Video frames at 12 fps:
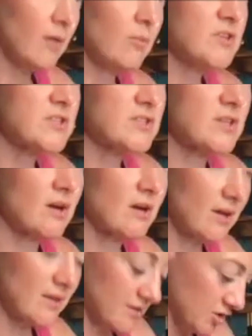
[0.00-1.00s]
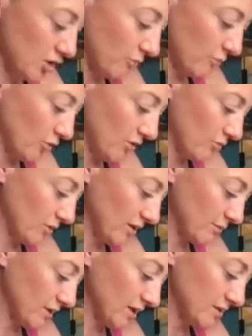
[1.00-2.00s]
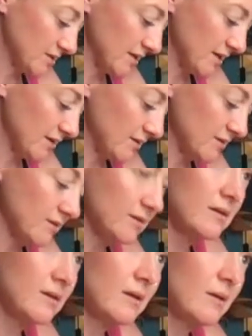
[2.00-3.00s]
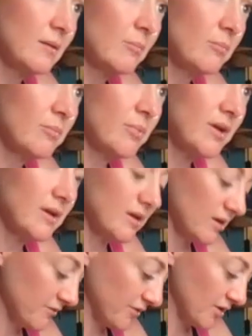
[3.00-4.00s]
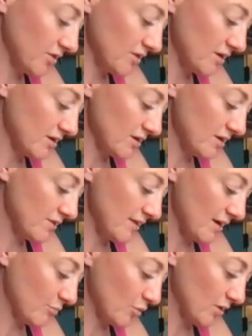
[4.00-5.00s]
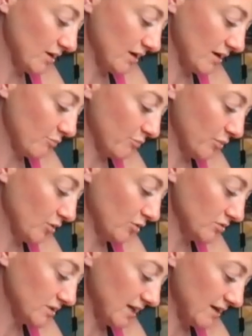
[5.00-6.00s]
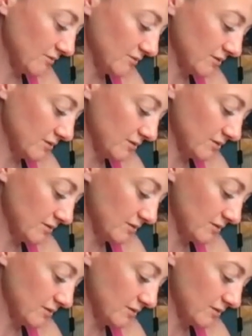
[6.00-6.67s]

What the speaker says: I would start at the top point when I'm cutting, put your knife in that point, pull down